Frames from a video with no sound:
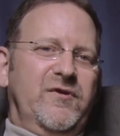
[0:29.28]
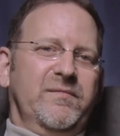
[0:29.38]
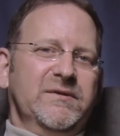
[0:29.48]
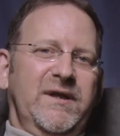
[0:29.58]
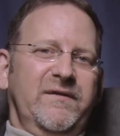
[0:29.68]
you
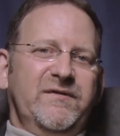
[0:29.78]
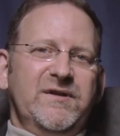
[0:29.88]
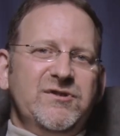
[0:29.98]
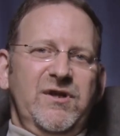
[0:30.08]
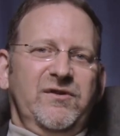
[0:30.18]
believed
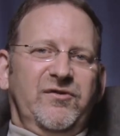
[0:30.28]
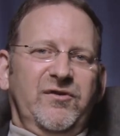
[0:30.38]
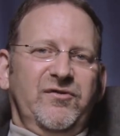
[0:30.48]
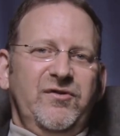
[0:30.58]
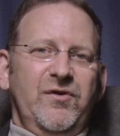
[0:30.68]
in
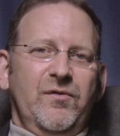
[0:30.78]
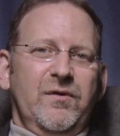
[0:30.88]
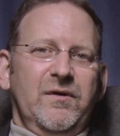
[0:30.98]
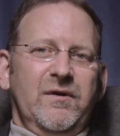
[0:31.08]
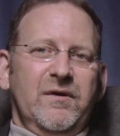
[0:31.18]
Jesus, you
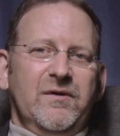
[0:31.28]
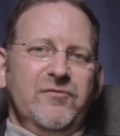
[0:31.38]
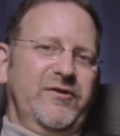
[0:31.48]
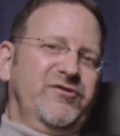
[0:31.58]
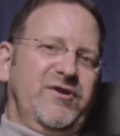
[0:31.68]
were
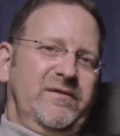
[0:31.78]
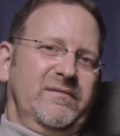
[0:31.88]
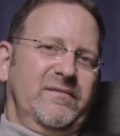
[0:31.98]
Christian.